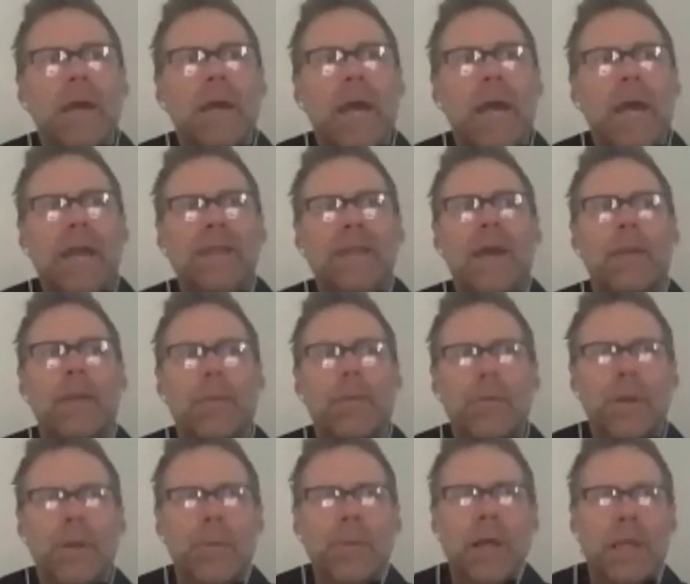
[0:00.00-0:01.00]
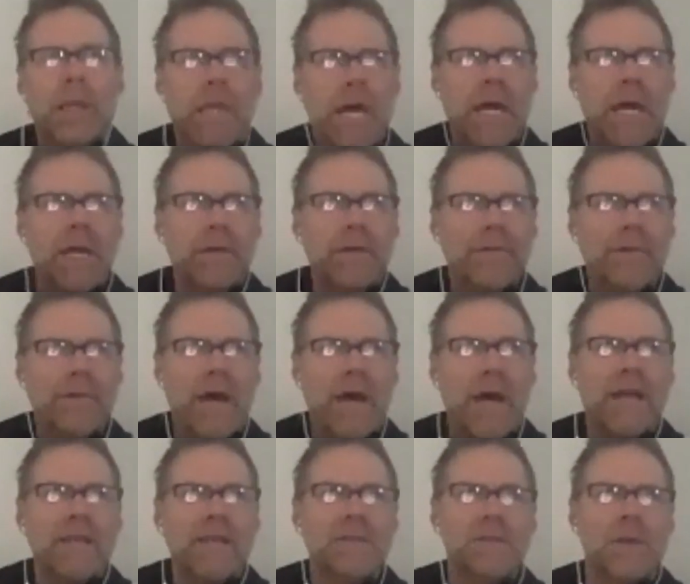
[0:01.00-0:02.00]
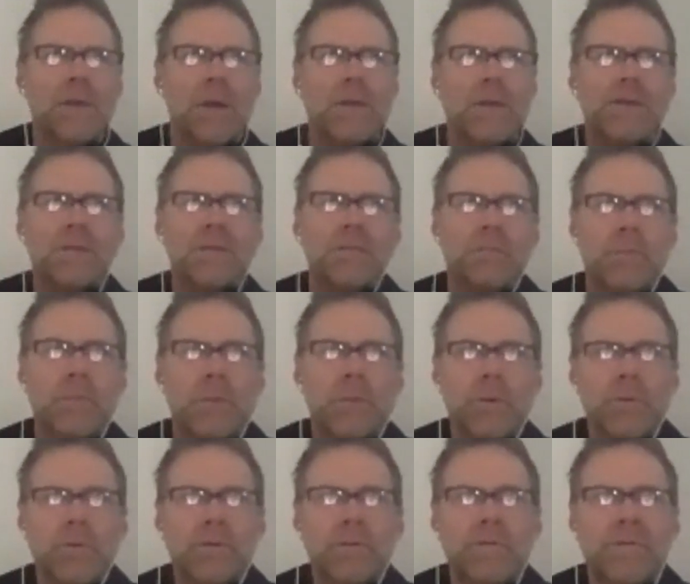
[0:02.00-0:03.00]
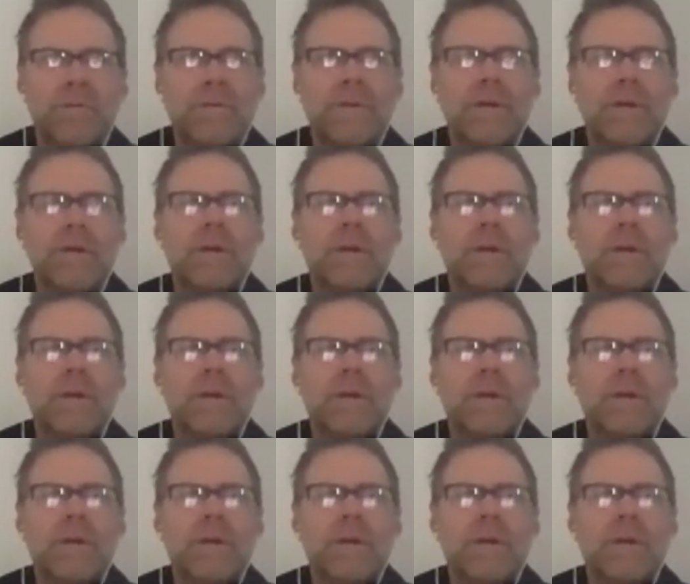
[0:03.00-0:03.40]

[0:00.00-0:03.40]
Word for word: at that point in my life, I started to move